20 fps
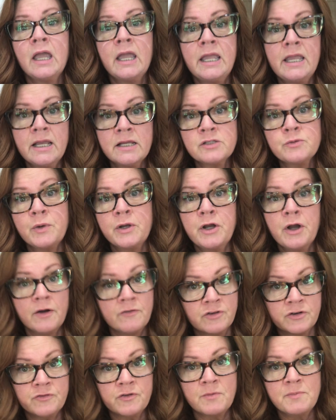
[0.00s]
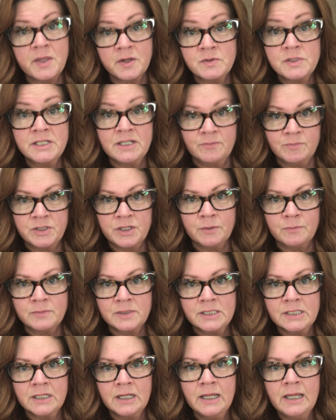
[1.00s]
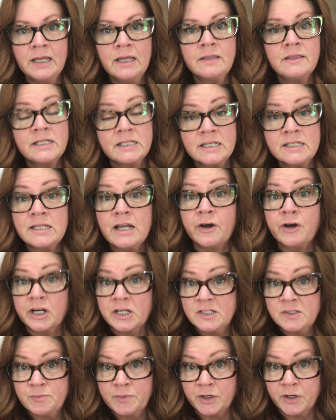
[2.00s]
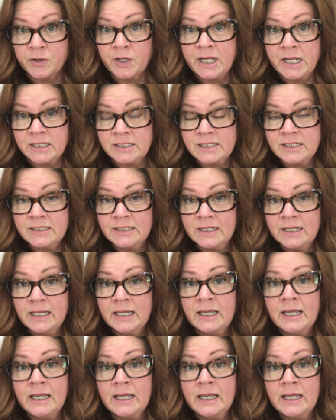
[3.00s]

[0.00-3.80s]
he has recovered from those symptoms. This is our experience.